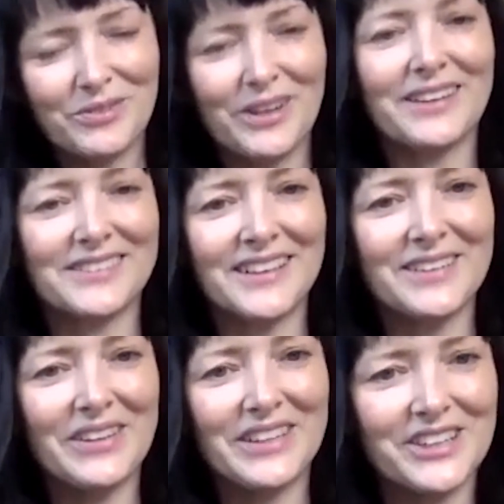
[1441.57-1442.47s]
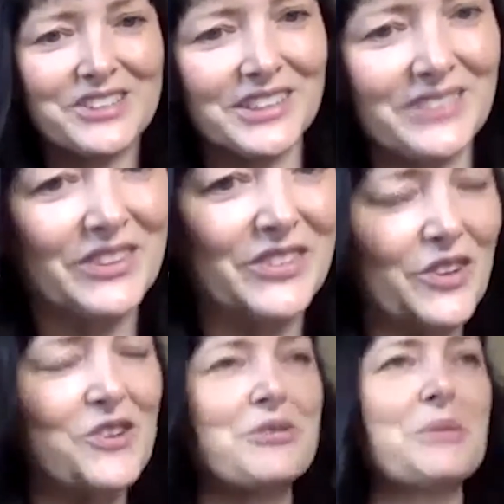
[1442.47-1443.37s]
very excited about that because she didn't want
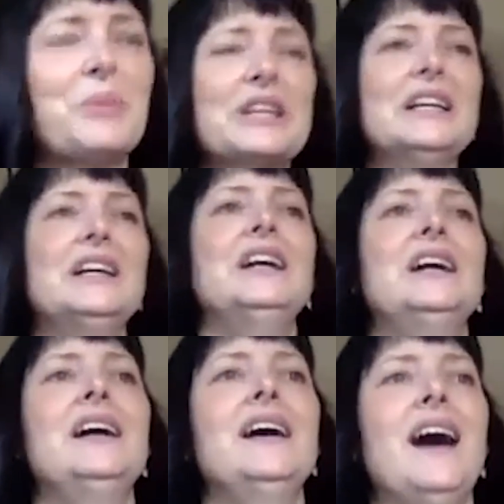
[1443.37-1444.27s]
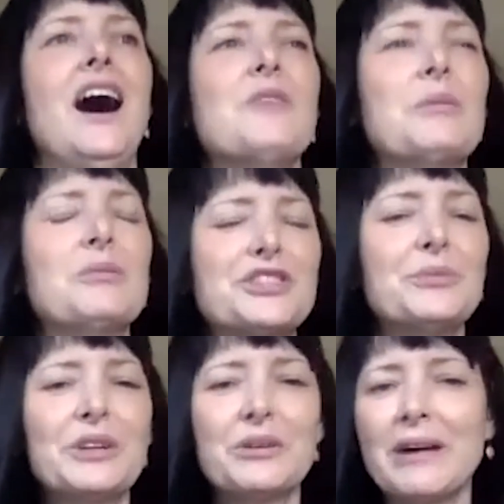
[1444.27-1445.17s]
surgery. But I remember
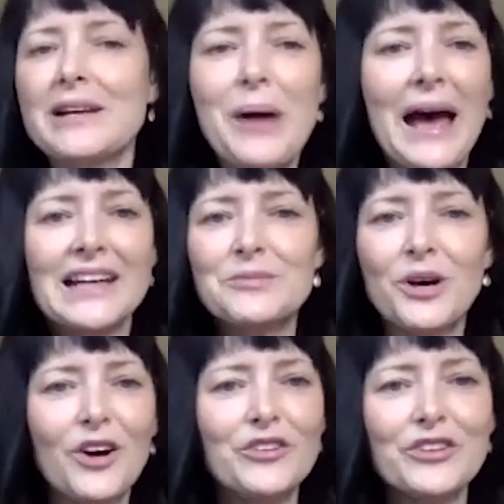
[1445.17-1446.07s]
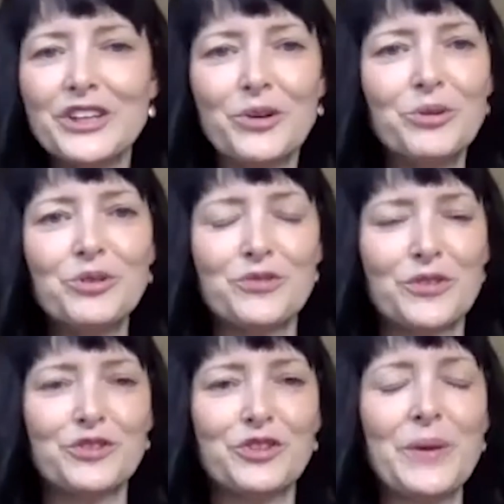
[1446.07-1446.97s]
she went away to Panama on like a cruise
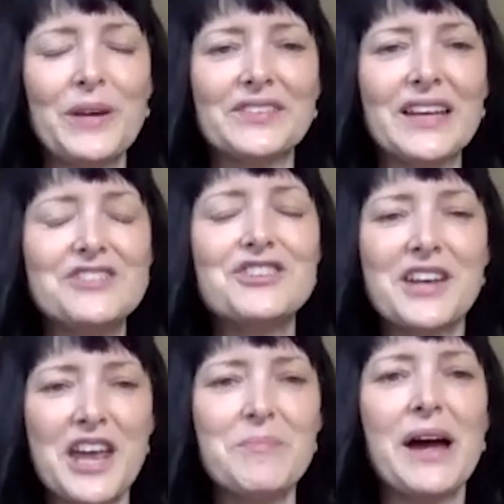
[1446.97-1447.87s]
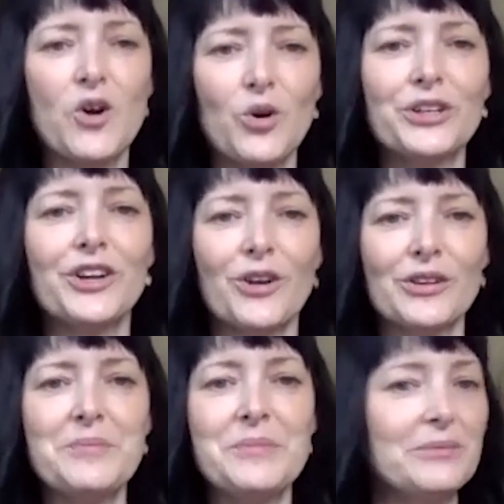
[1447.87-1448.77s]
for 2 weeks and she came back holding her
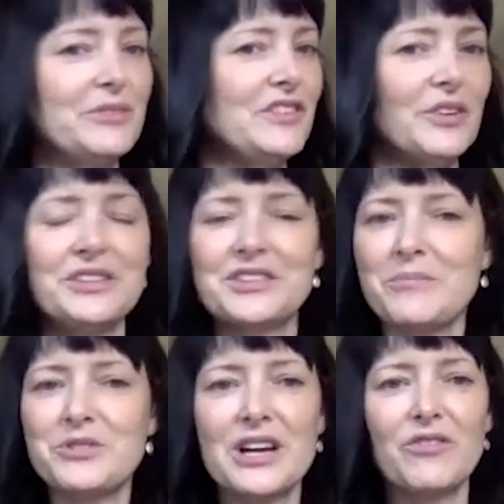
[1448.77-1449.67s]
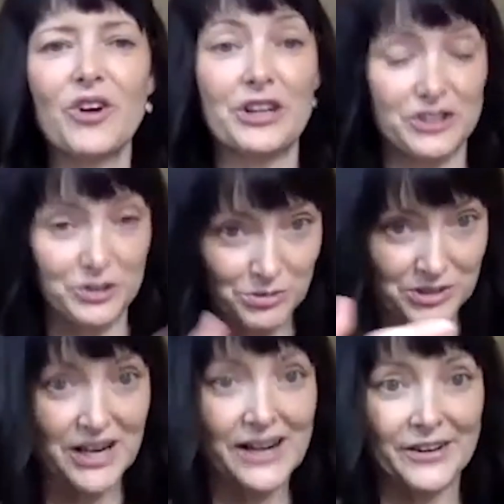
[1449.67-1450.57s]
alignment. It was the only time she ever hurt. Now she's
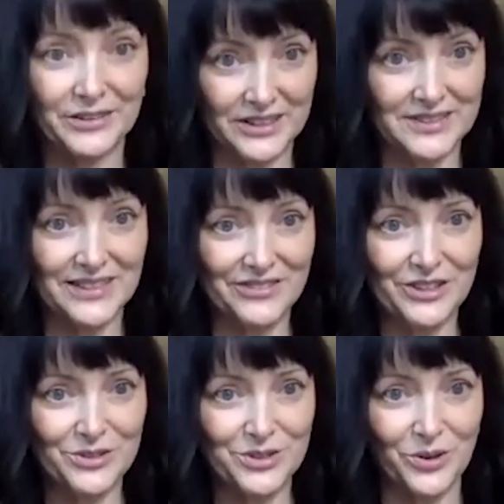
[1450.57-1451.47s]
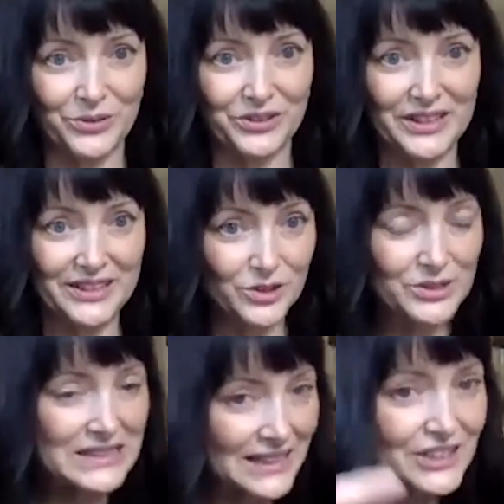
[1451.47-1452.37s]
retired, like 70 years old. So
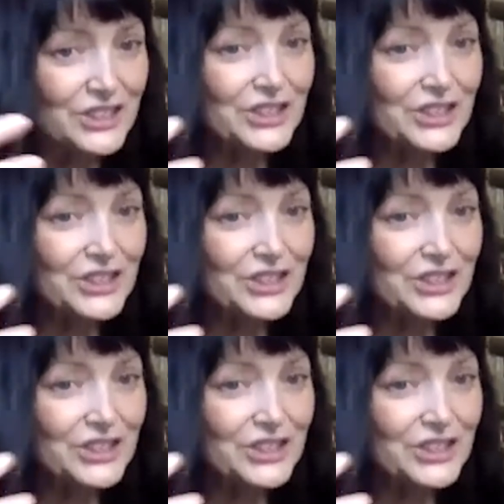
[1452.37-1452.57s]
it's not like